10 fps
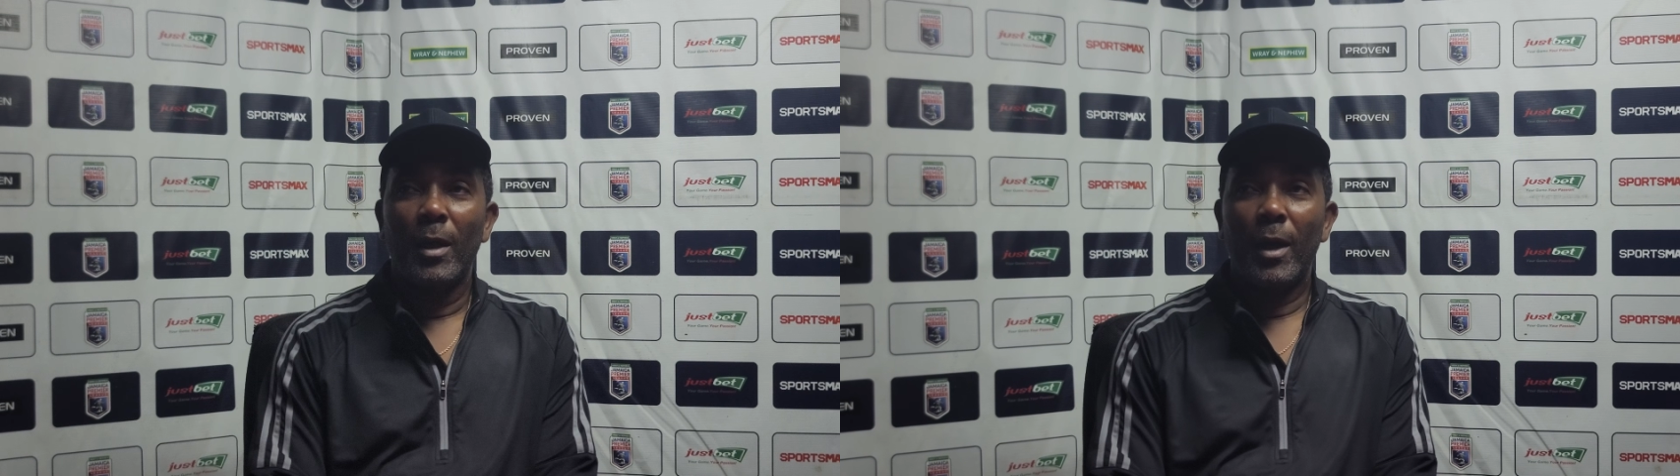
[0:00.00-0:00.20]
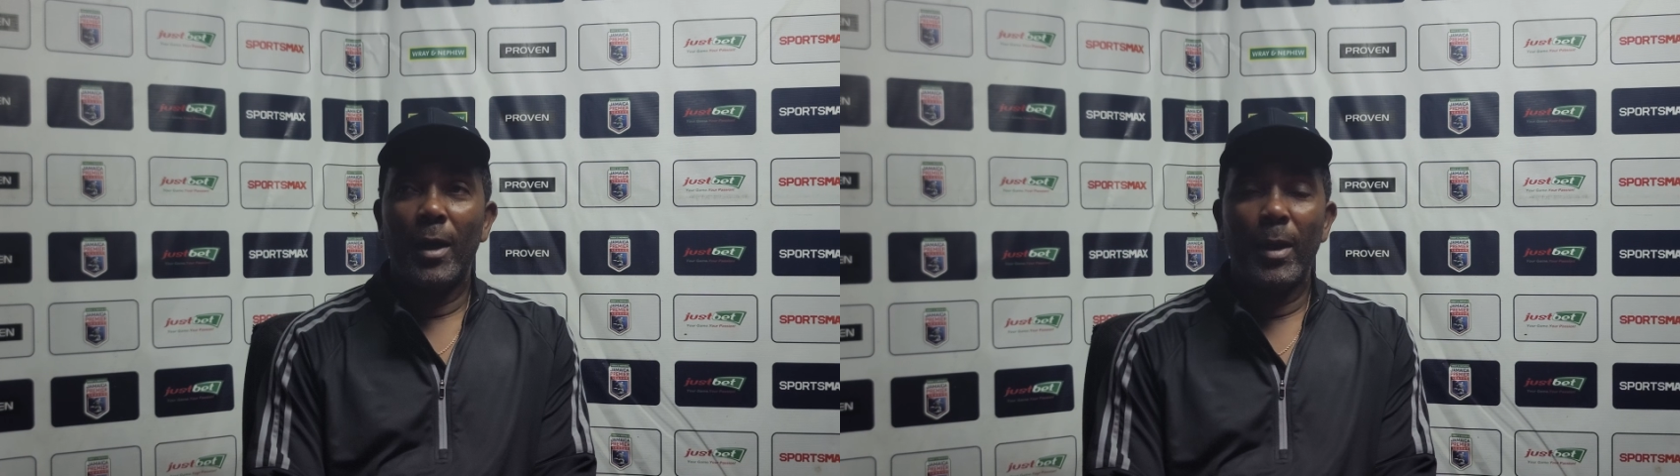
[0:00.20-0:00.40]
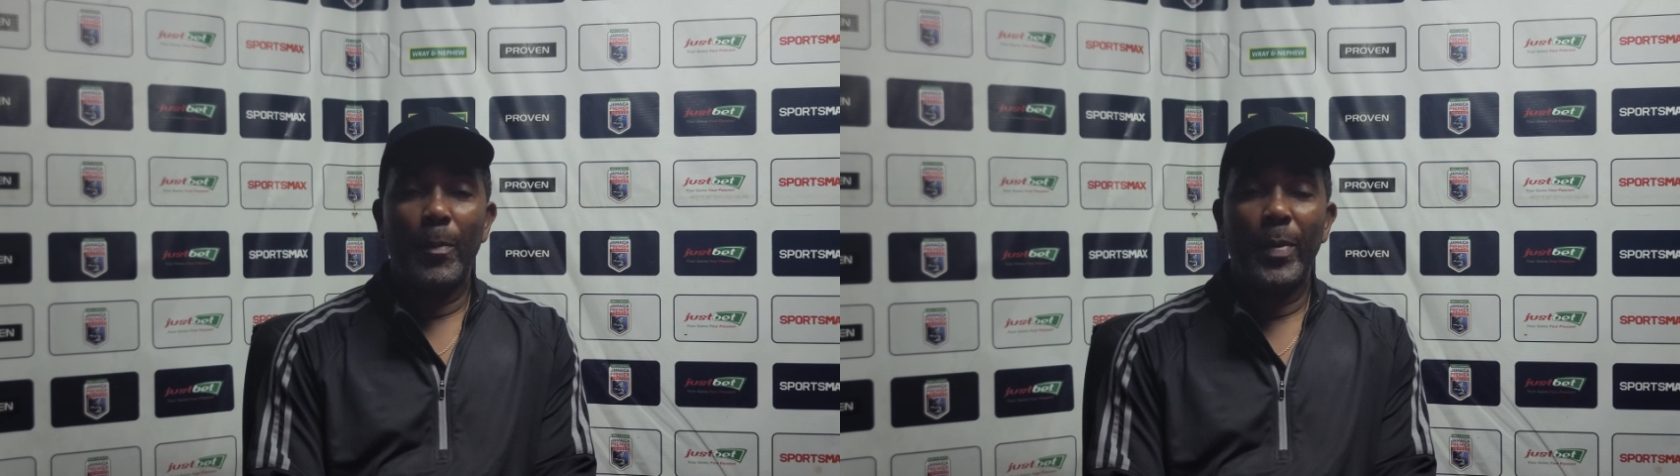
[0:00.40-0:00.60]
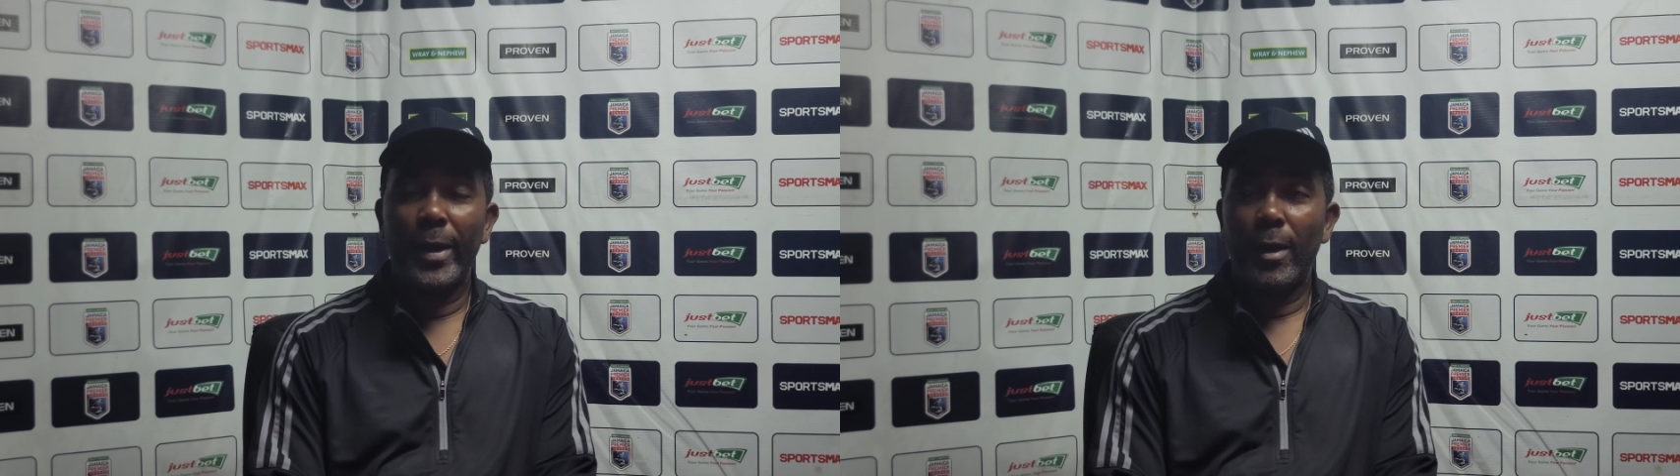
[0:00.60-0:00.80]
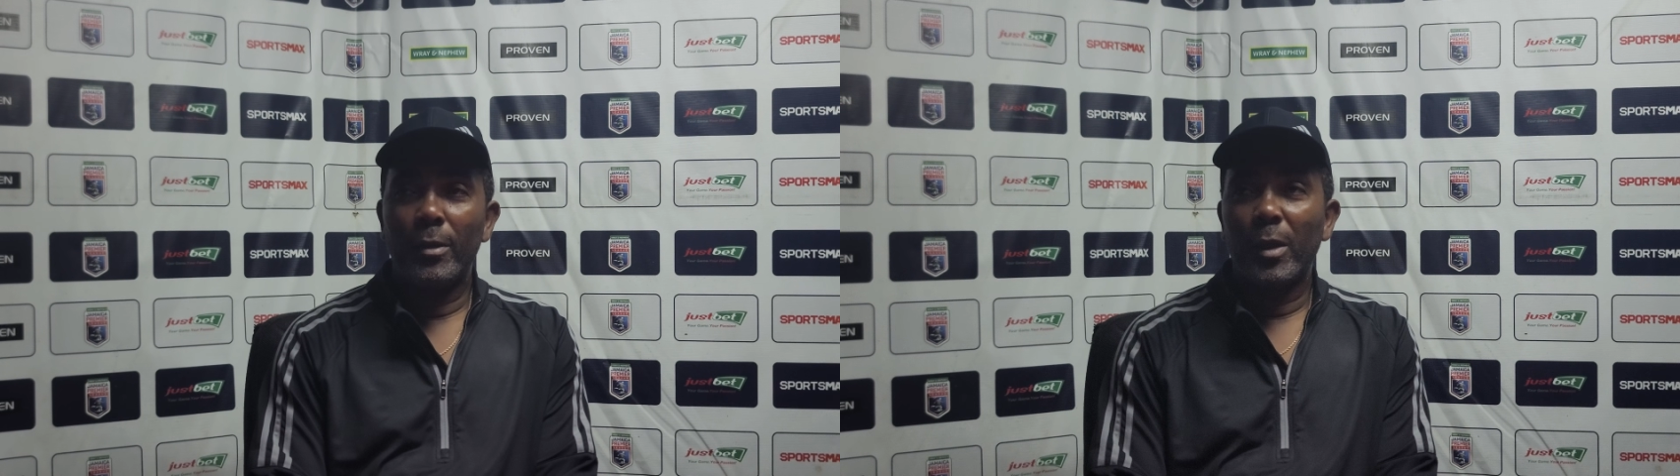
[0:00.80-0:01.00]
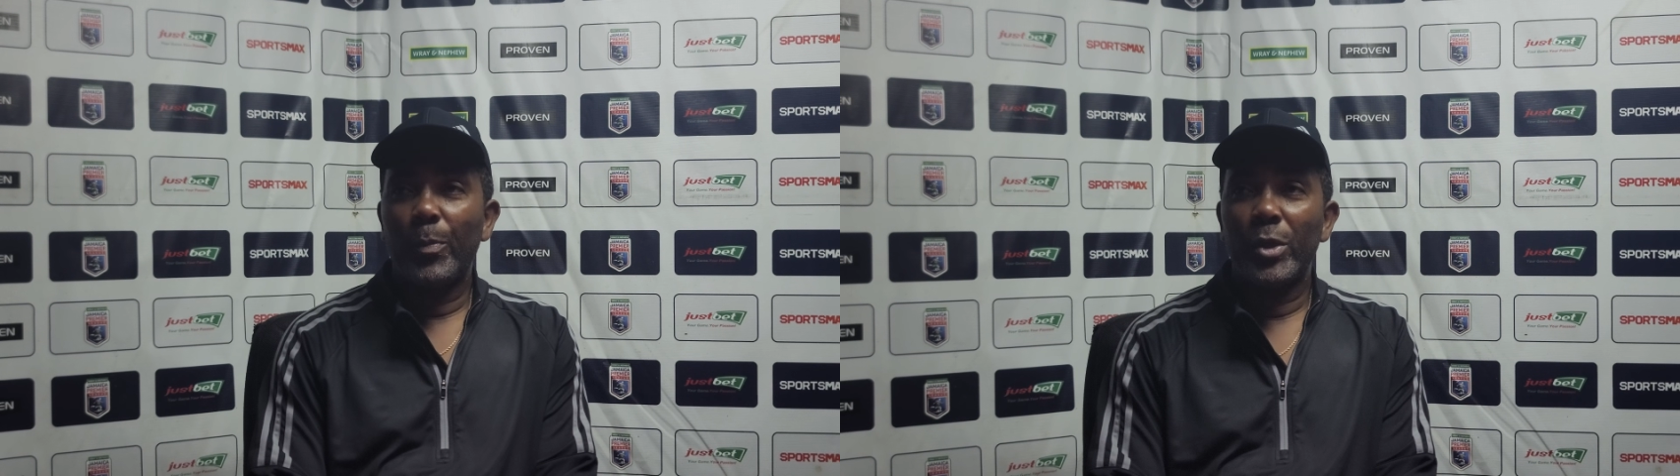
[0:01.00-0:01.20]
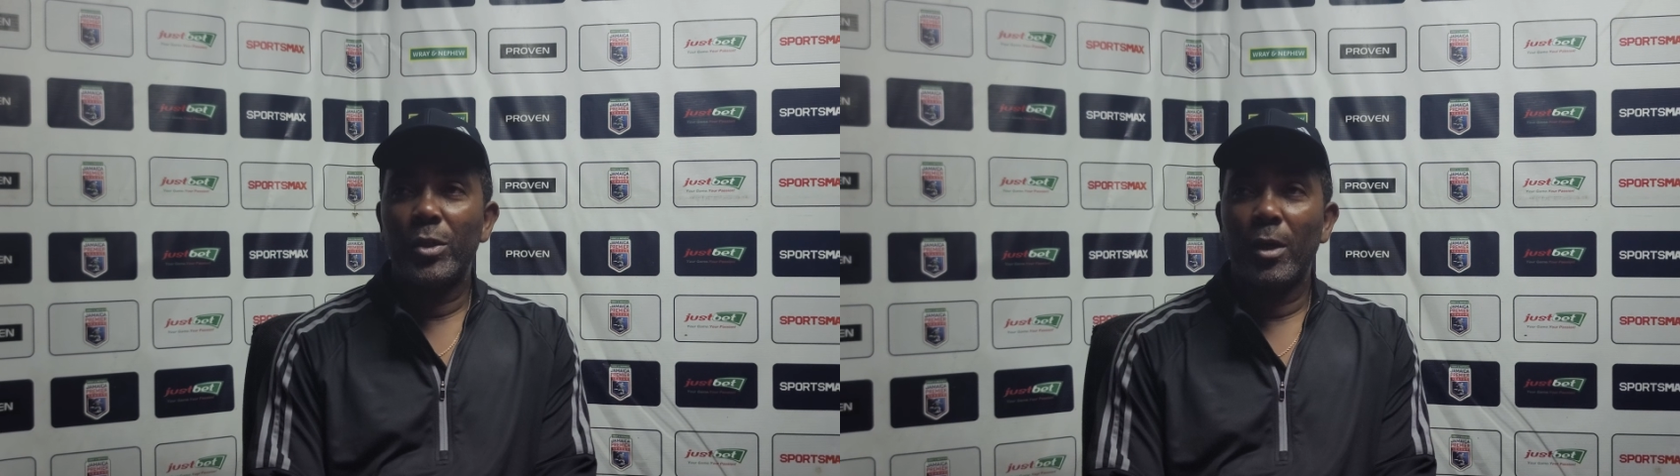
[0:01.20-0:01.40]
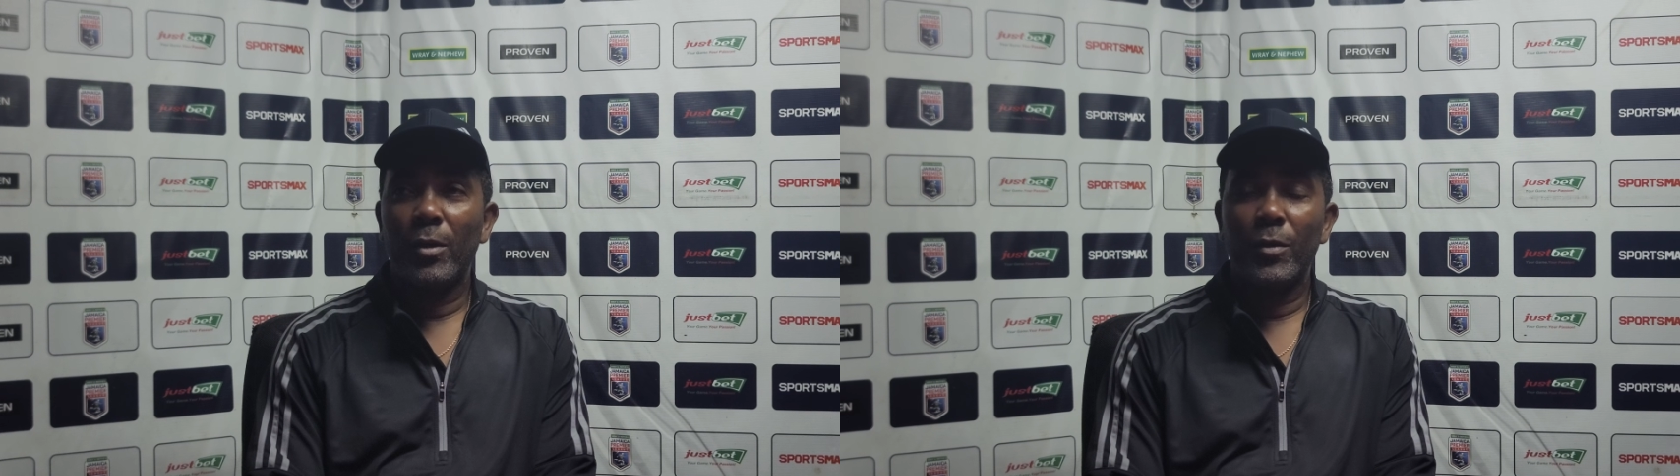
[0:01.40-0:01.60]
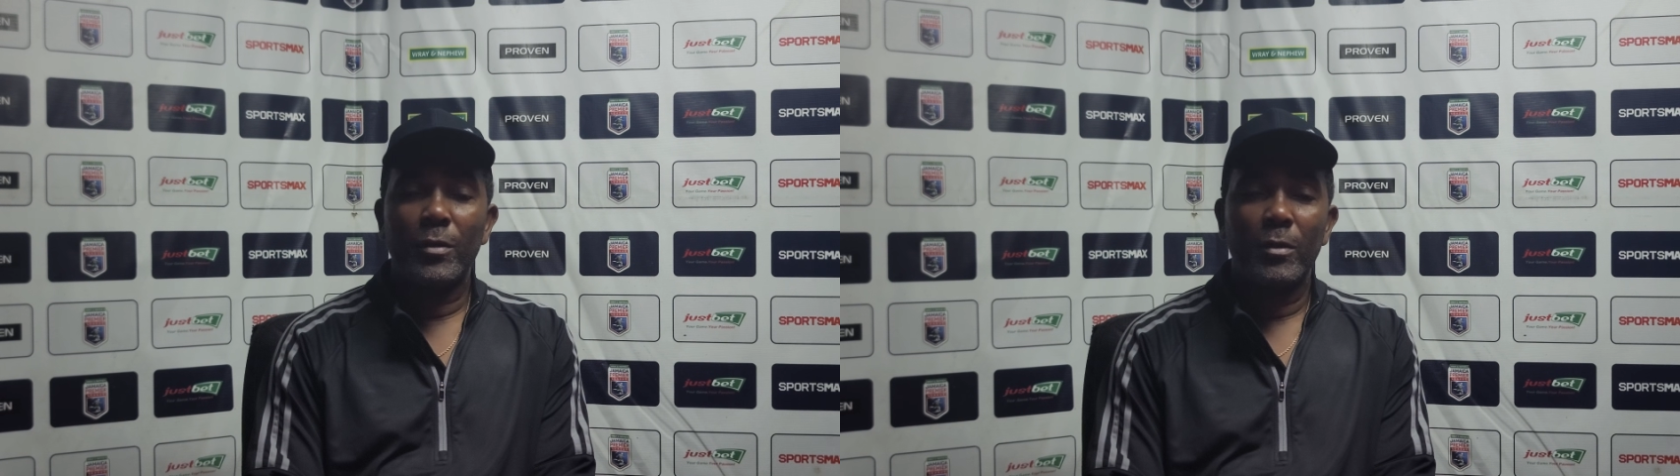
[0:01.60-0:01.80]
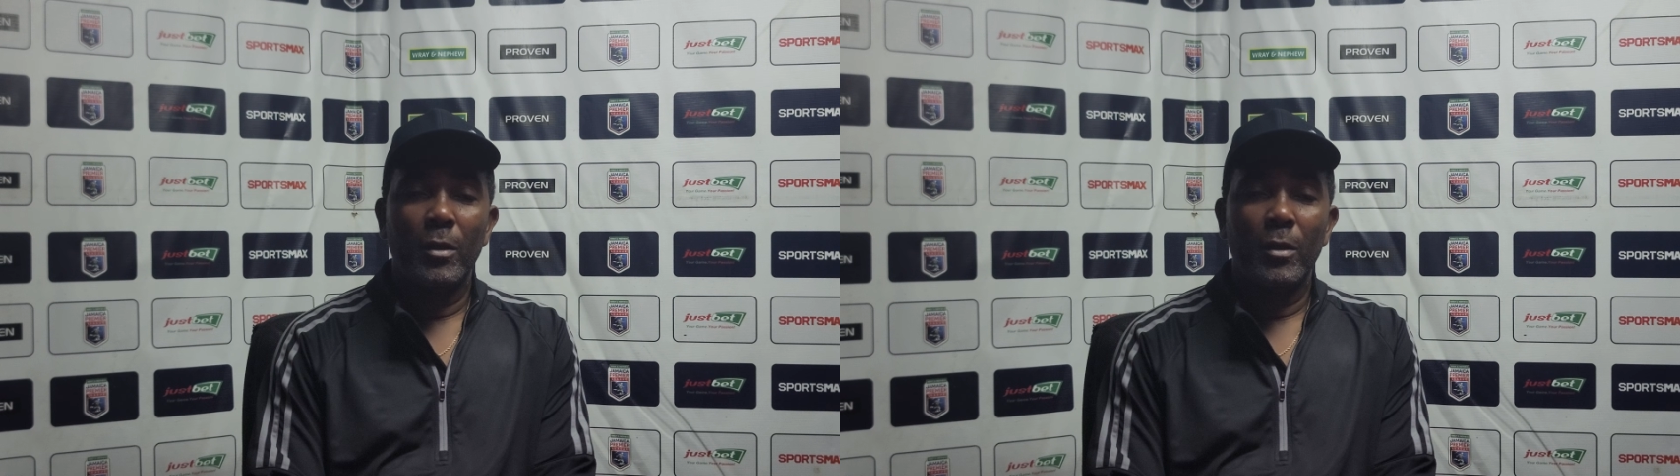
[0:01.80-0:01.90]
and applied a lot of pressure on us.